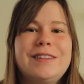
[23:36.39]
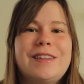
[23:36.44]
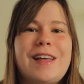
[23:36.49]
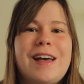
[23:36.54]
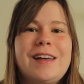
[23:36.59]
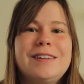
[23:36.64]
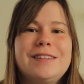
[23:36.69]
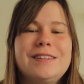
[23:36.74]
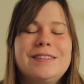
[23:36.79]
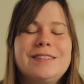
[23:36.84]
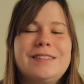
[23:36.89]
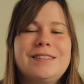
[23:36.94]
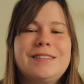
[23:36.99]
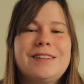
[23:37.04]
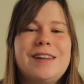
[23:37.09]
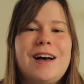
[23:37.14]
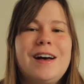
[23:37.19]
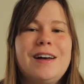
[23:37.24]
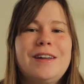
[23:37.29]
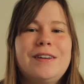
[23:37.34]
that
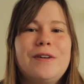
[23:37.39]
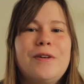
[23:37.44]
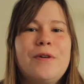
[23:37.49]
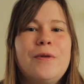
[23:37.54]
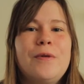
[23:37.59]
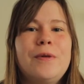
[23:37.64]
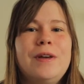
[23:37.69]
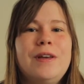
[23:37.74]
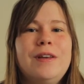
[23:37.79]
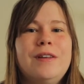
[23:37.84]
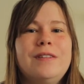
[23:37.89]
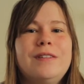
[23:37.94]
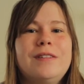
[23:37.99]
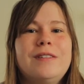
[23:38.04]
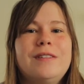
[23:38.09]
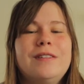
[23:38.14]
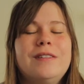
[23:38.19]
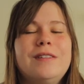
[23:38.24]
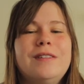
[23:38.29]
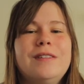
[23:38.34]
does not
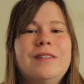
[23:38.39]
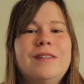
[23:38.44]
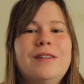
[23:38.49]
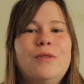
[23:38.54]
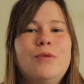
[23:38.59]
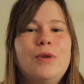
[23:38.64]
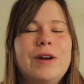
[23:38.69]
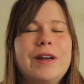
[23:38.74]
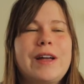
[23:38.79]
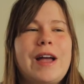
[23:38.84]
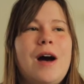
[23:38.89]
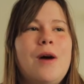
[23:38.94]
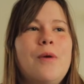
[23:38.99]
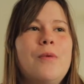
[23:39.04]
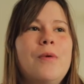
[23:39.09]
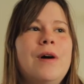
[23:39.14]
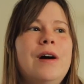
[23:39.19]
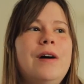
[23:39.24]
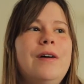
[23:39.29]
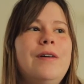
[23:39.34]
always work
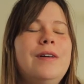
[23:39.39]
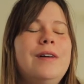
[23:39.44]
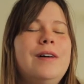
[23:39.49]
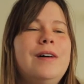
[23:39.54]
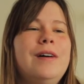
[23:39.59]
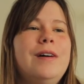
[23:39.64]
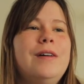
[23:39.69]
out well